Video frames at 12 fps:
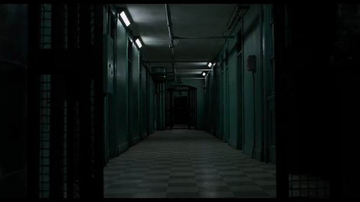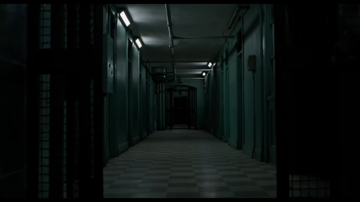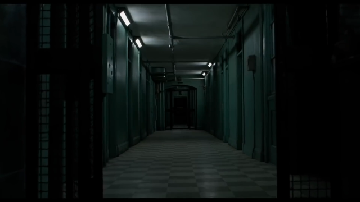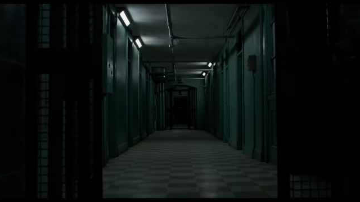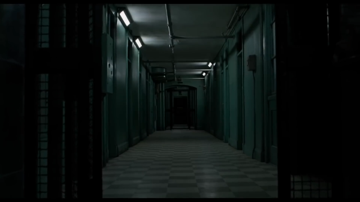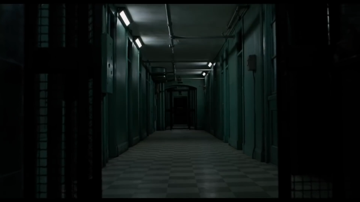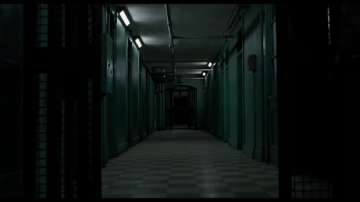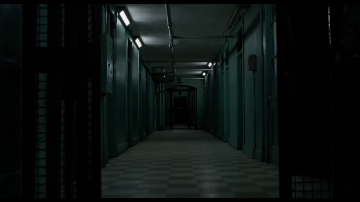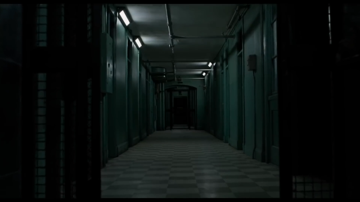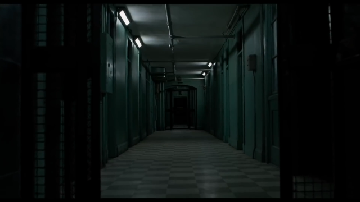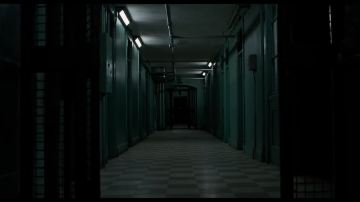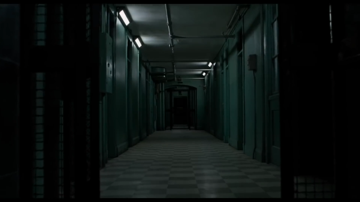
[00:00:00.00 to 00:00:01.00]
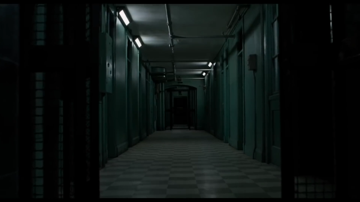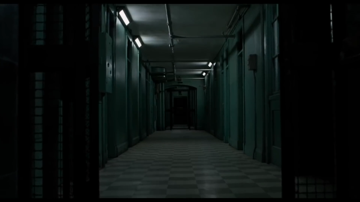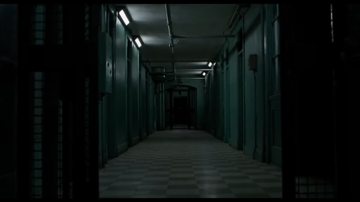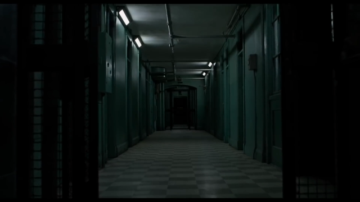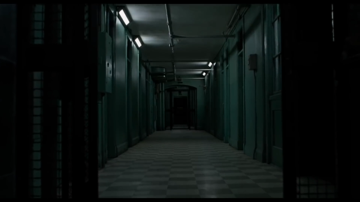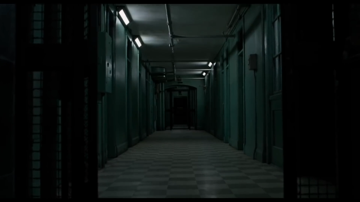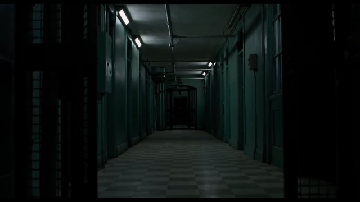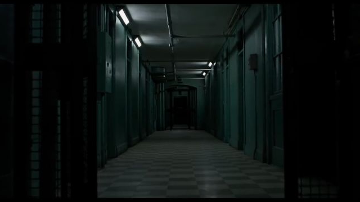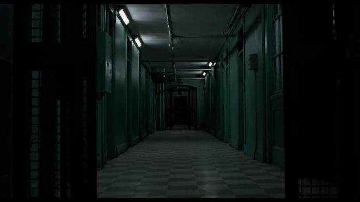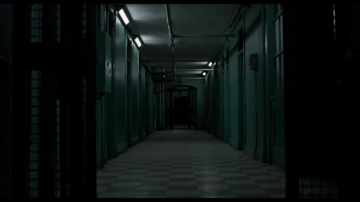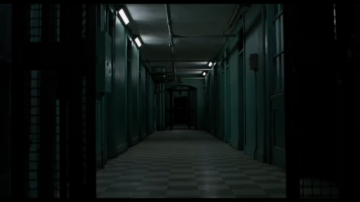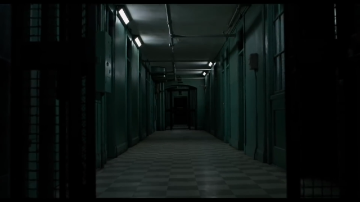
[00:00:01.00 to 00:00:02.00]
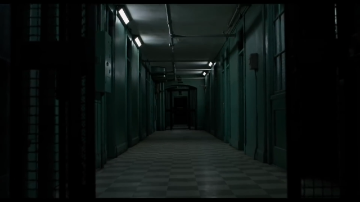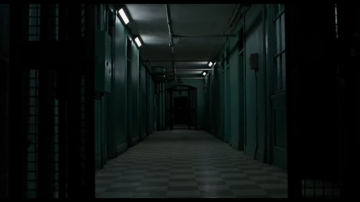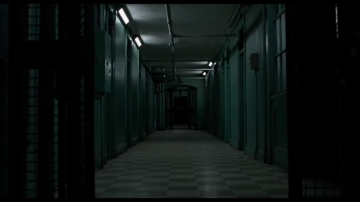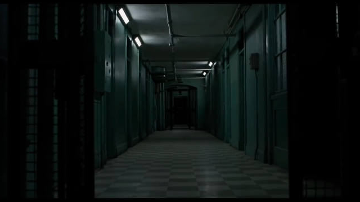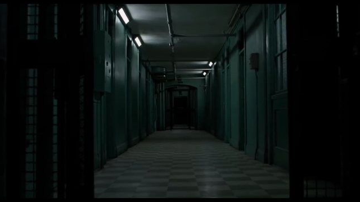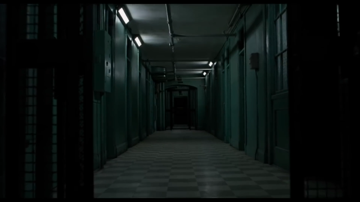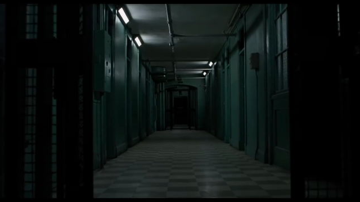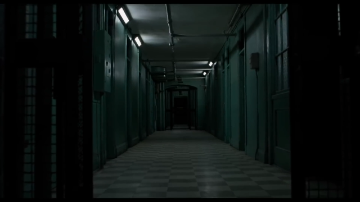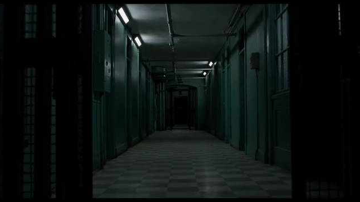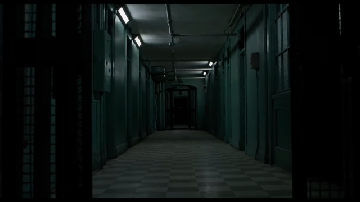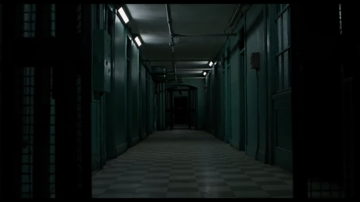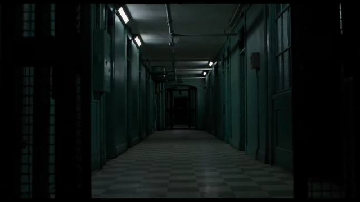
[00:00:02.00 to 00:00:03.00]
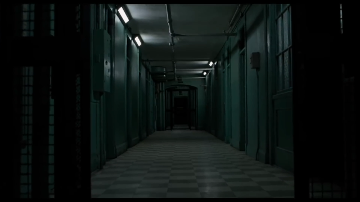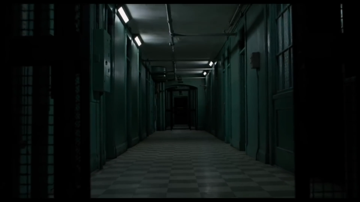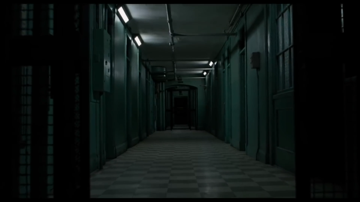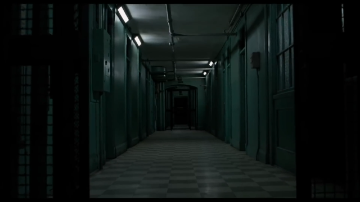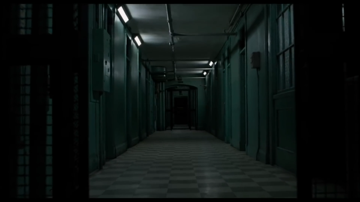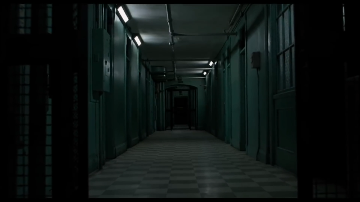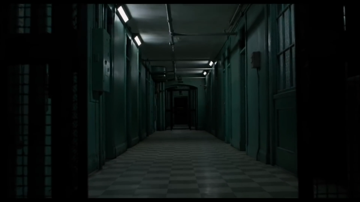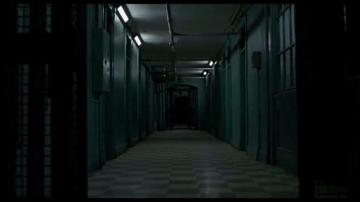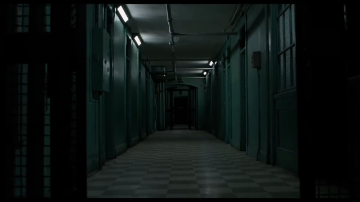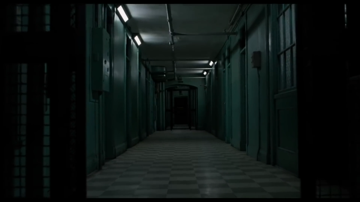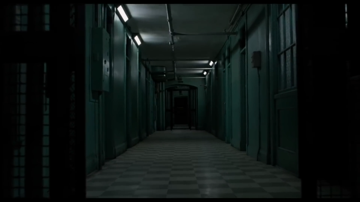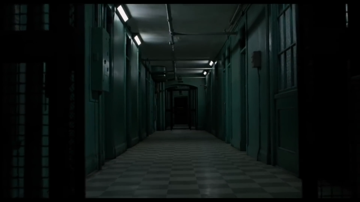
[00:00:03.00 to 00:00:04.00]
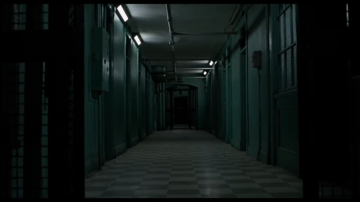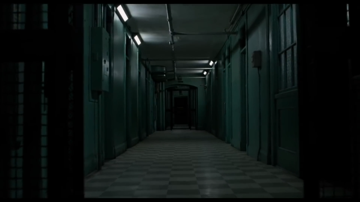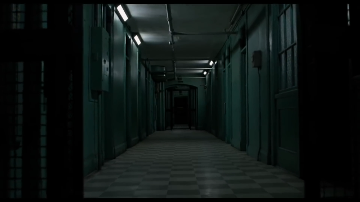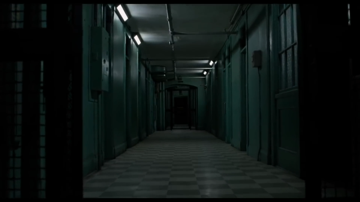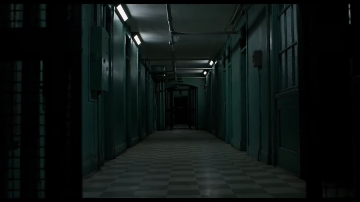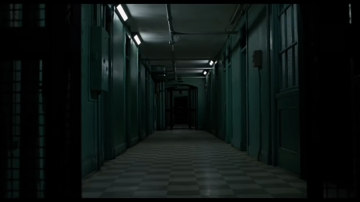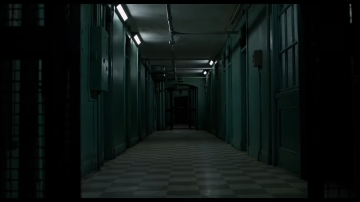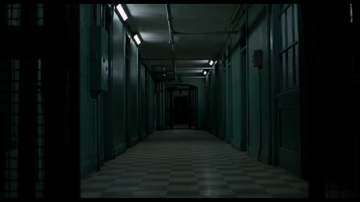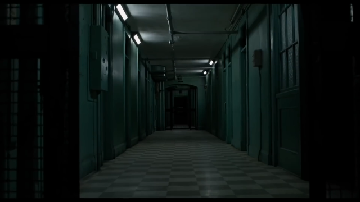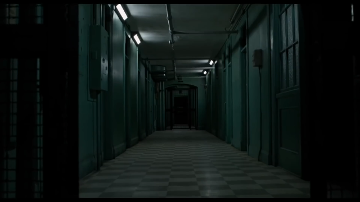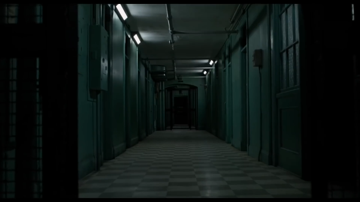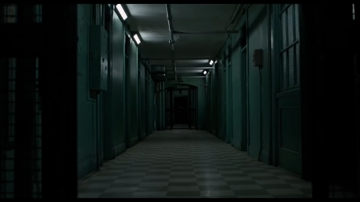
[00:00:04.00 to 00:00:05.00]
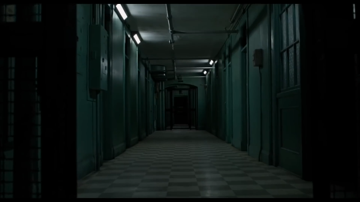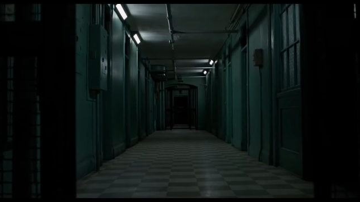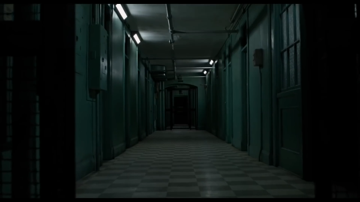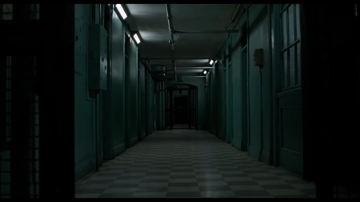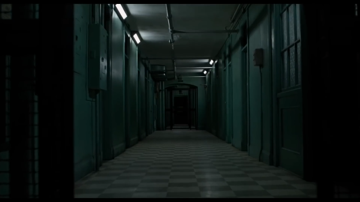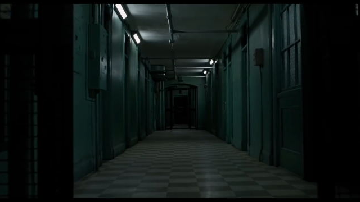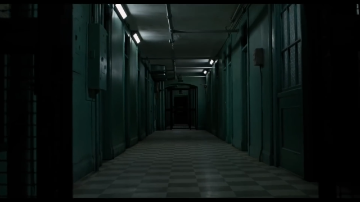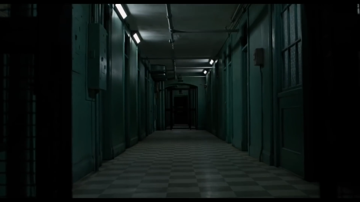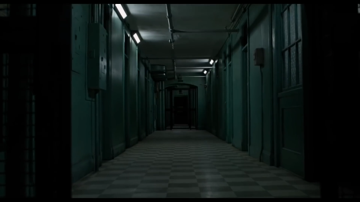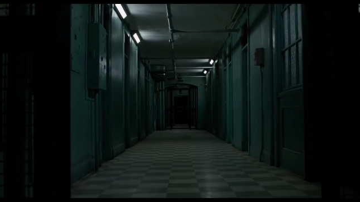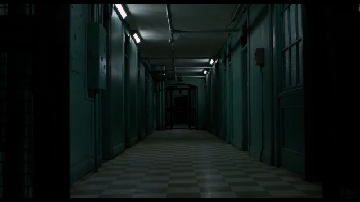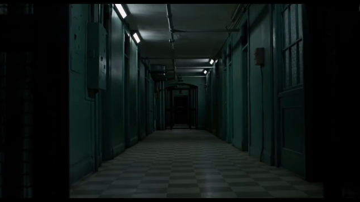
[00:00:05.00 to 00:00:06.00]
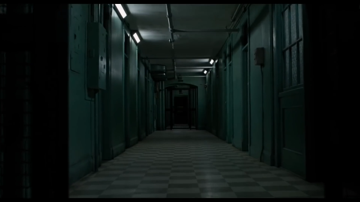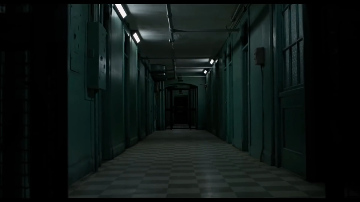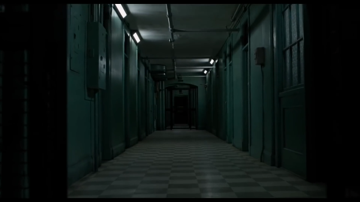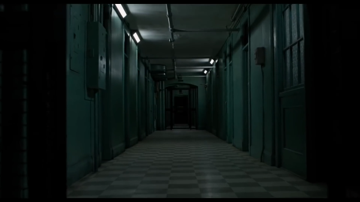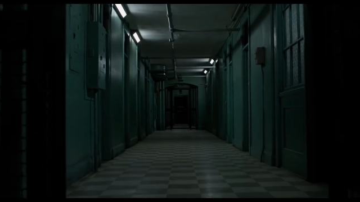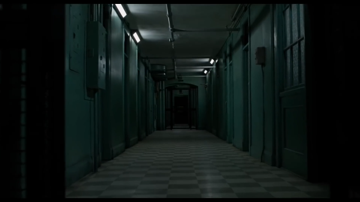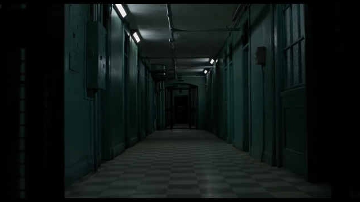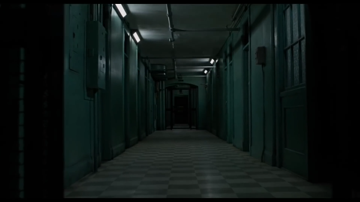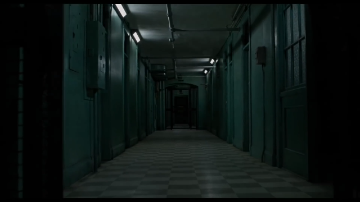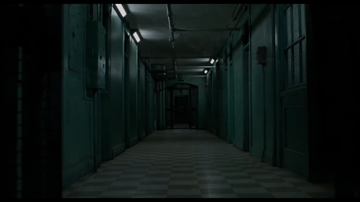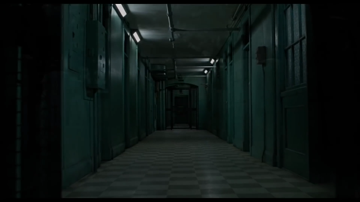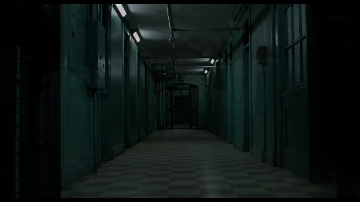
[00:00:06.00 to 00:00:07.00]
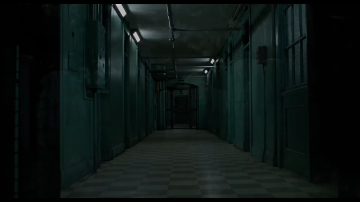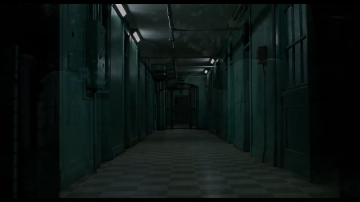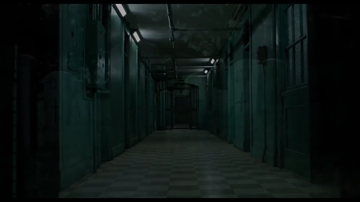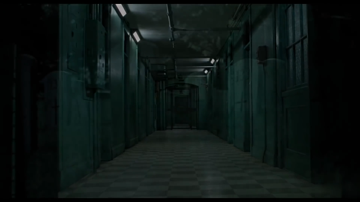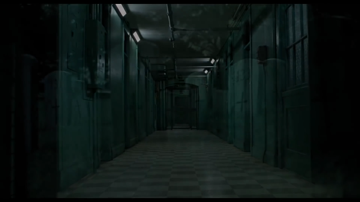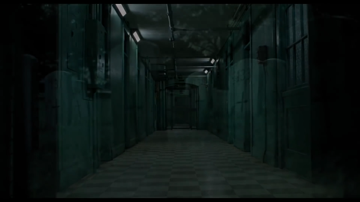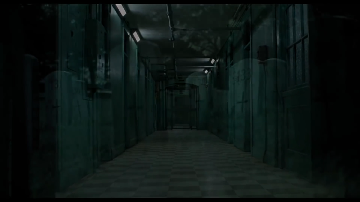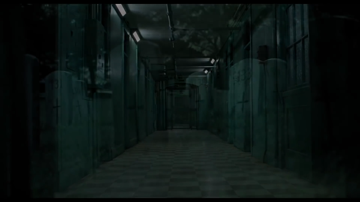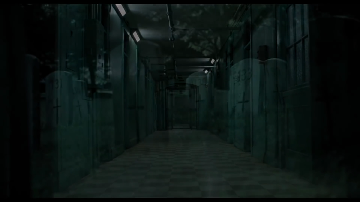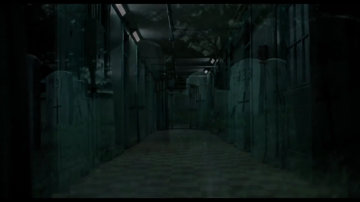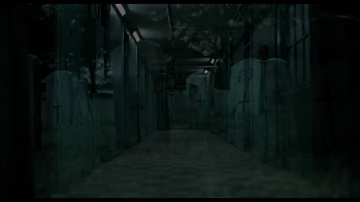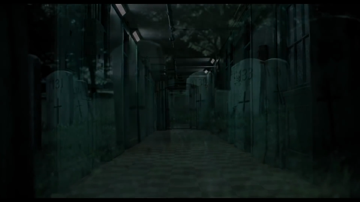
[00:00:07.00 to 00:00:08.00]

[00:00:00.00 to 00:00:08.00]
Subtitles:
No face is visible, so there are no lips to read.